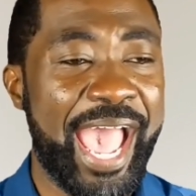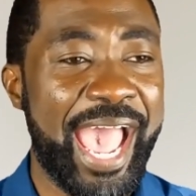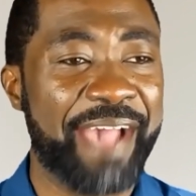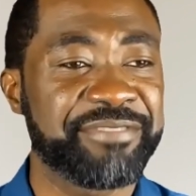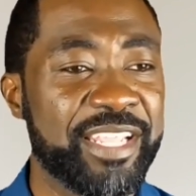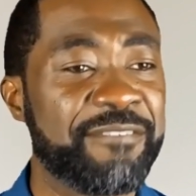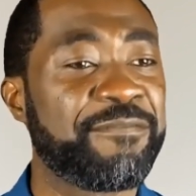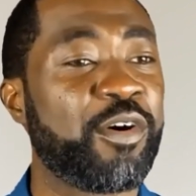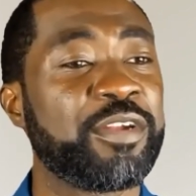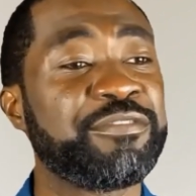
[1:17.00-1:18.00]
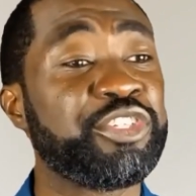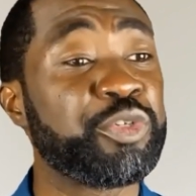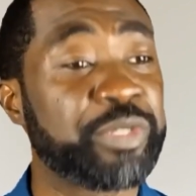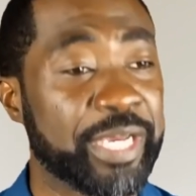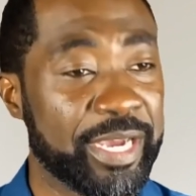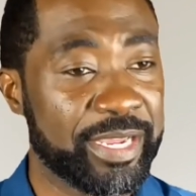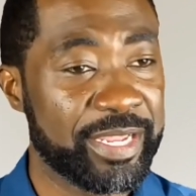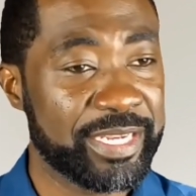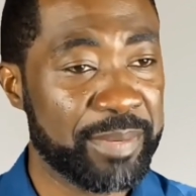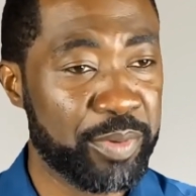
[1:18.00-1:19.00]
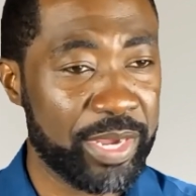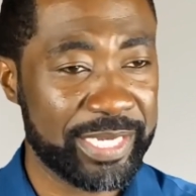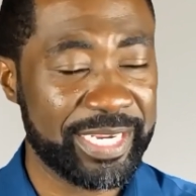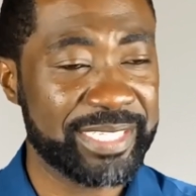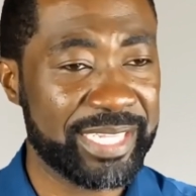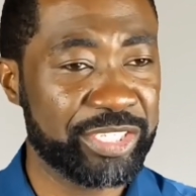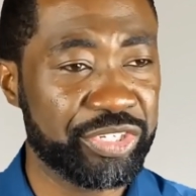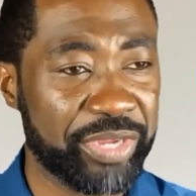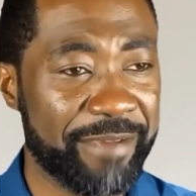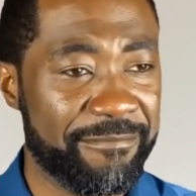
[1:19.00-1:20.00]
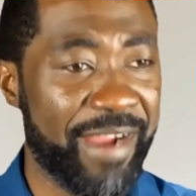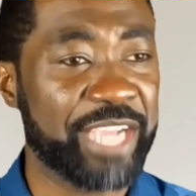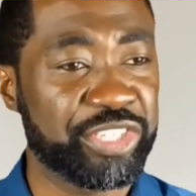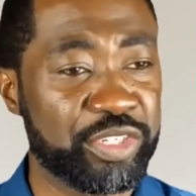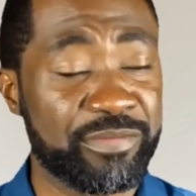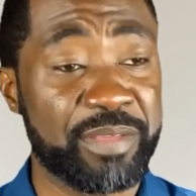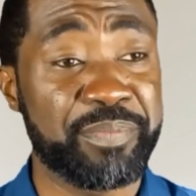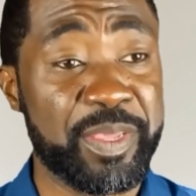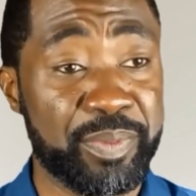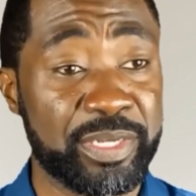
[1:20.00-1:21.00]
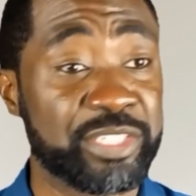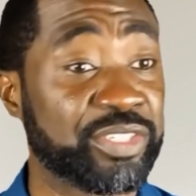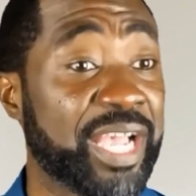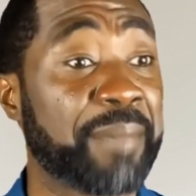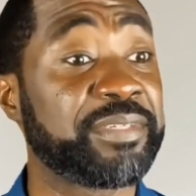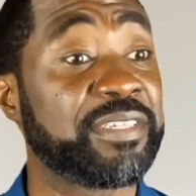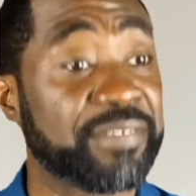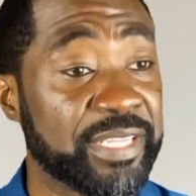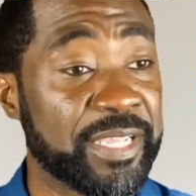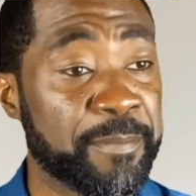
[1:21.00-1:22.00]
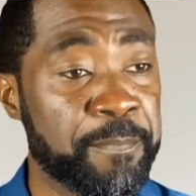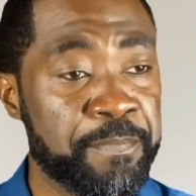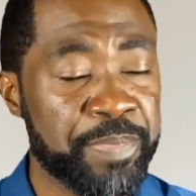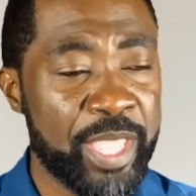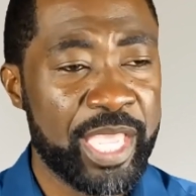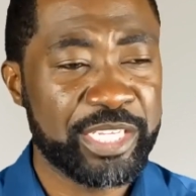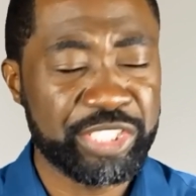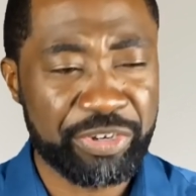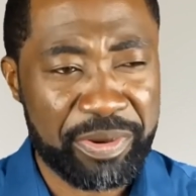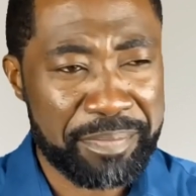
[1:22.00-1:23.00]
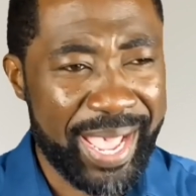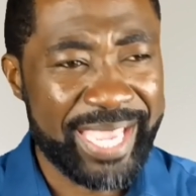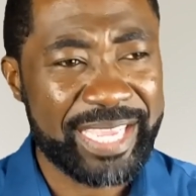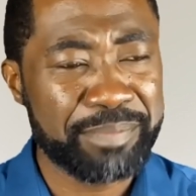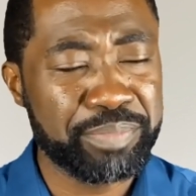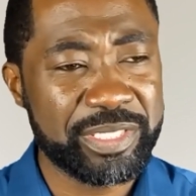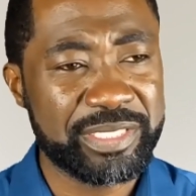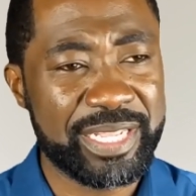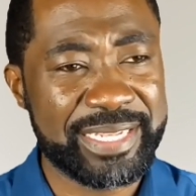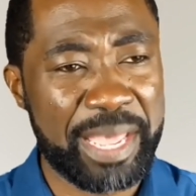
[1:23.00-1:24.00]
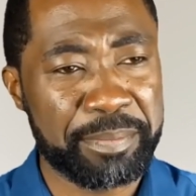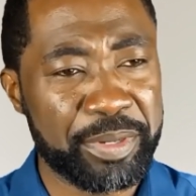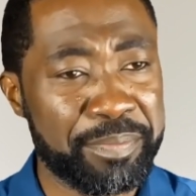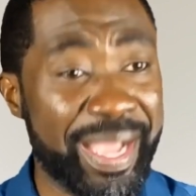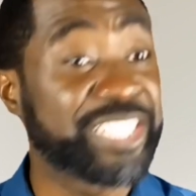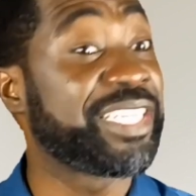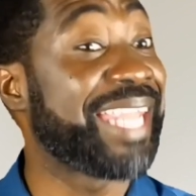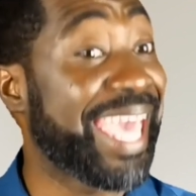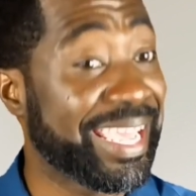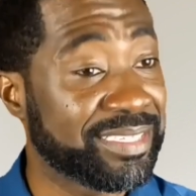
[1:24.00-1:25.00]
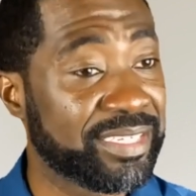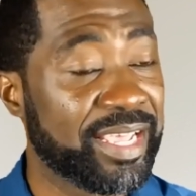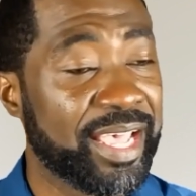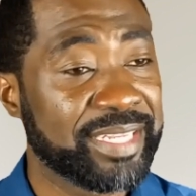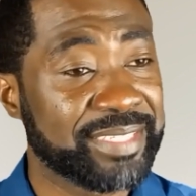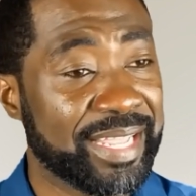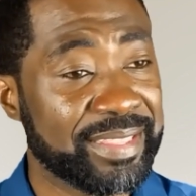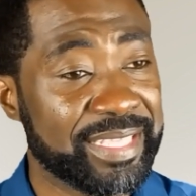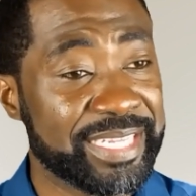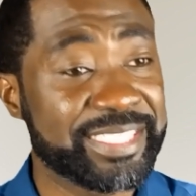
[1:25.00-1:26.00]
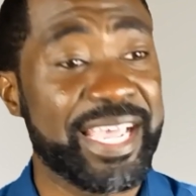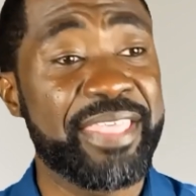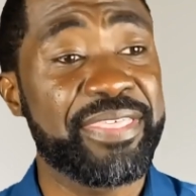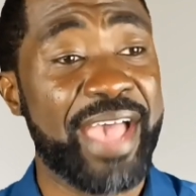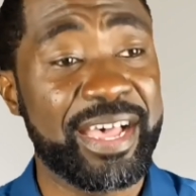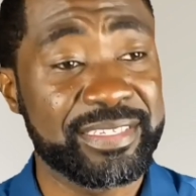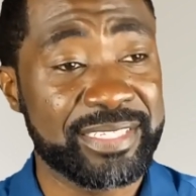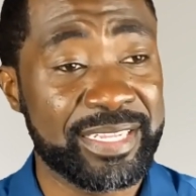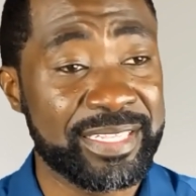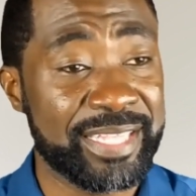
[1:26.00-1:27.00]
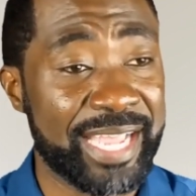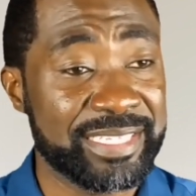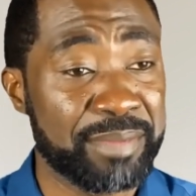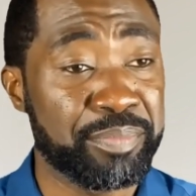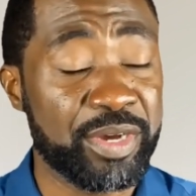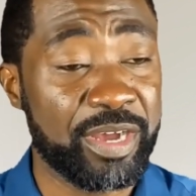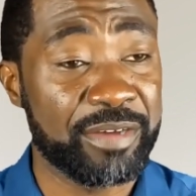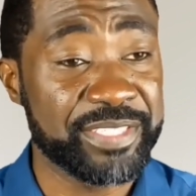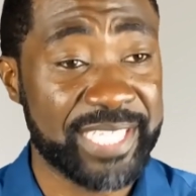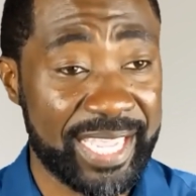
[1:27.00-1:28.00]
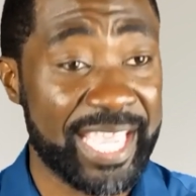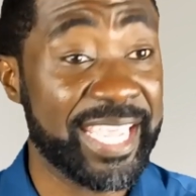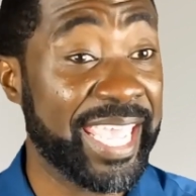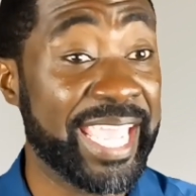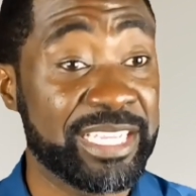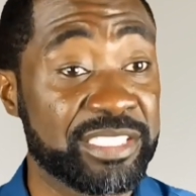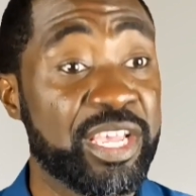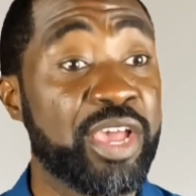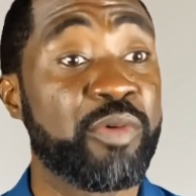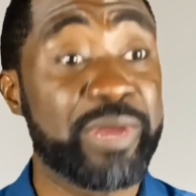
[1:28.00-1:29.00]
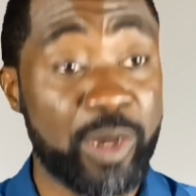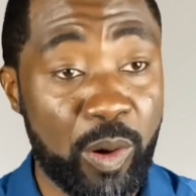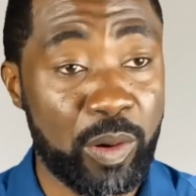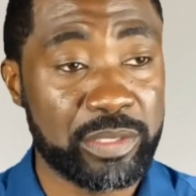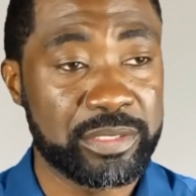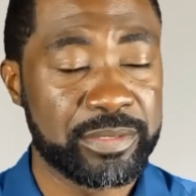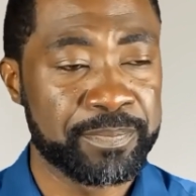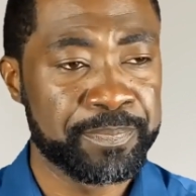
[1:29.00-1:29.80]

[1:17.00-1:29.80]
After the fall of Judah, Nebuchadnezzar took a fraction of the people into captivity. Jeremiah puts the number much less than the 10,000 that the book of 2 Kings records.